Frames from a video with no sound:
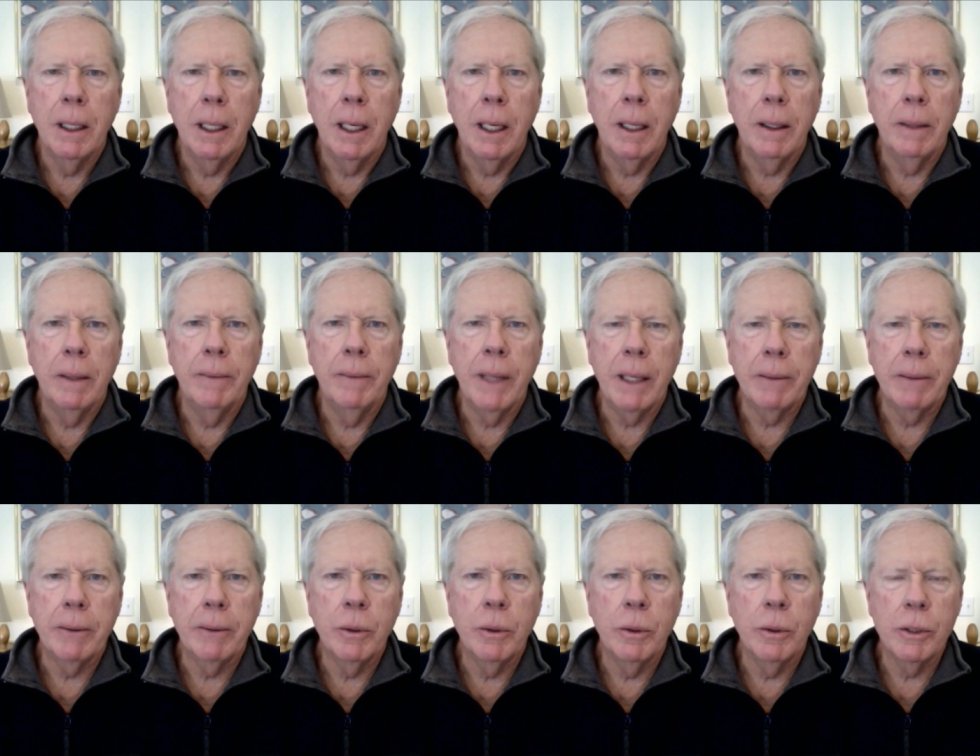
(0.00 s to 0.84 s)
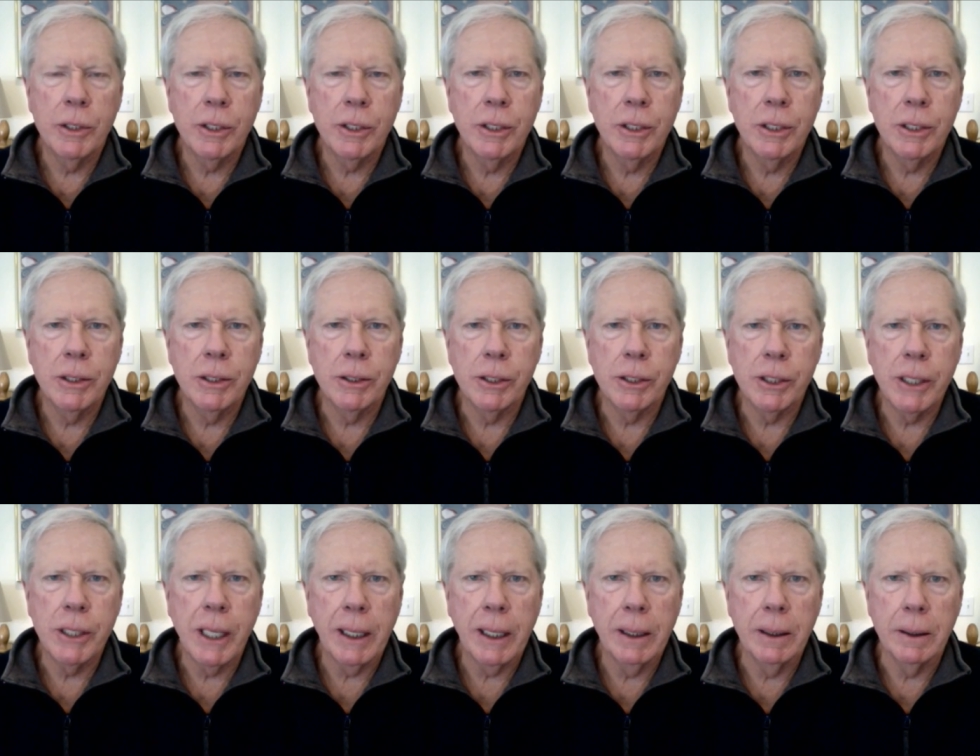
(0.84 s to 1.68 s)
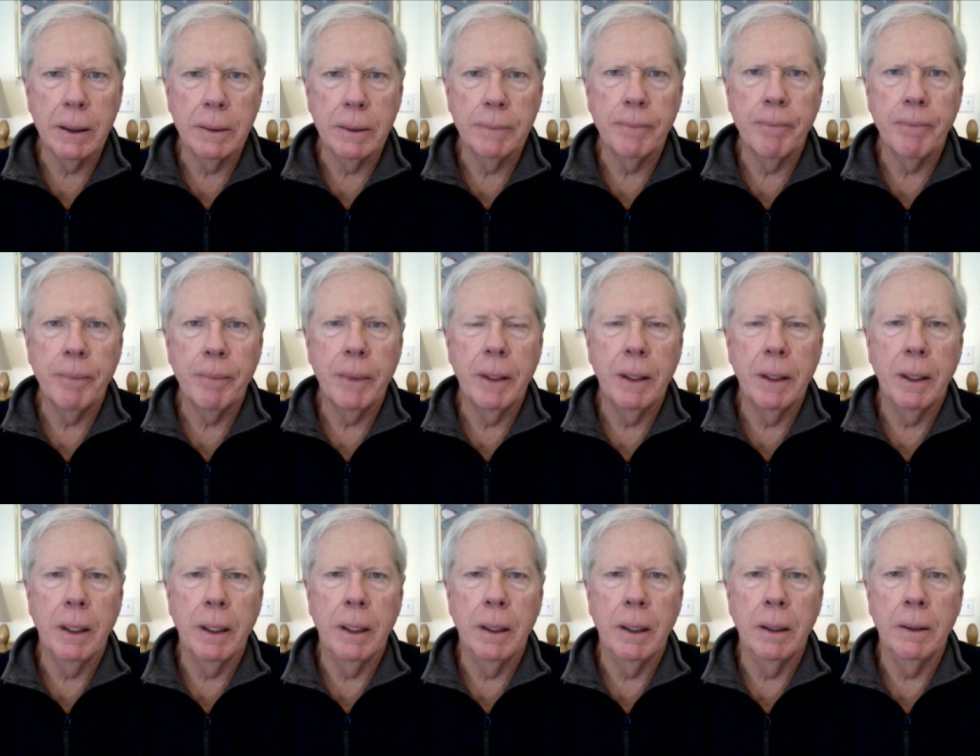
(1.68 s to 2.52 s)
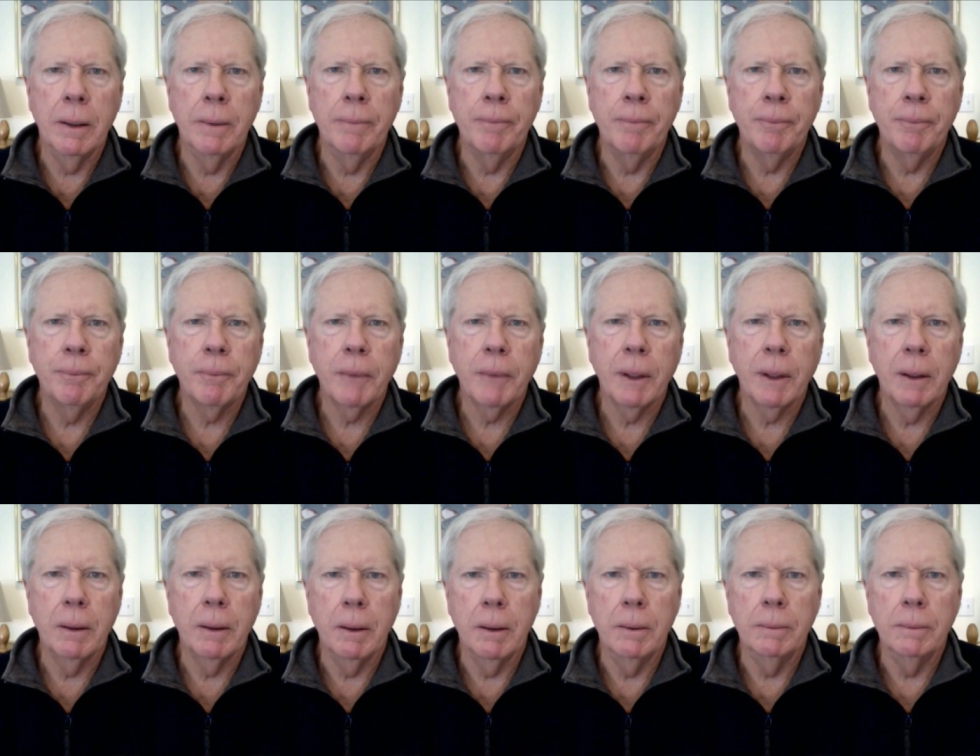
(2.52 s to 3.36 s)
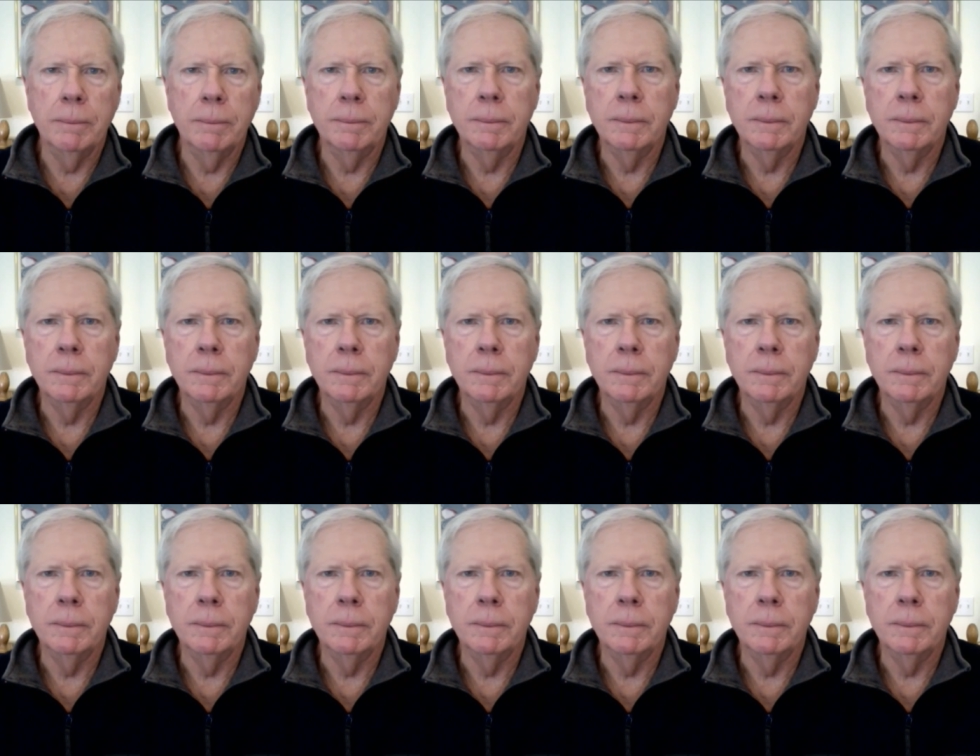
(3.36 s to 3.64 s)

Uh, that, of course, is the second uh, um,